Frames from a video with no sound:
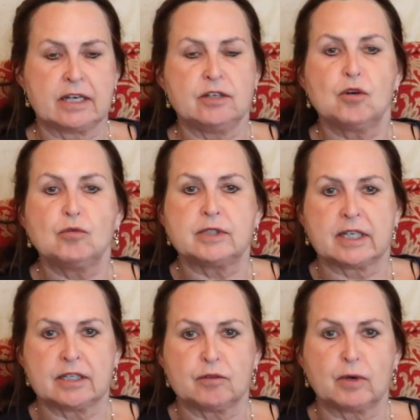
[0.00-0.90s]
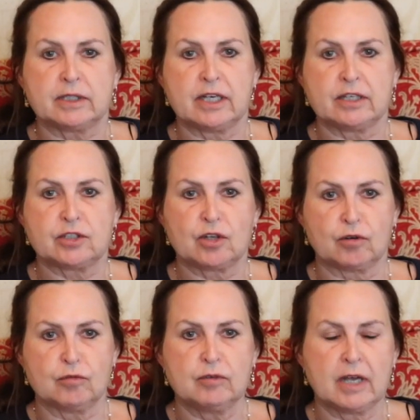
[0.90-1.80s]
they noted what they
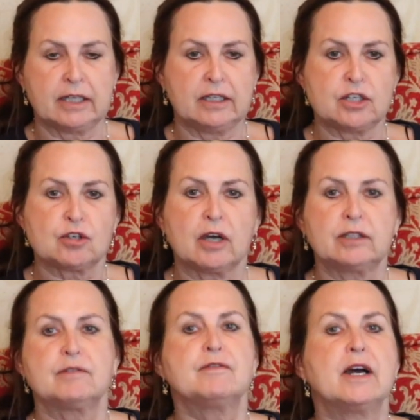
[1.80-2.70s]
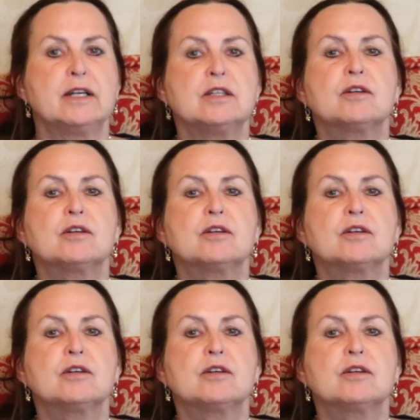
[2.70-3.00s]
saw, and they tried to find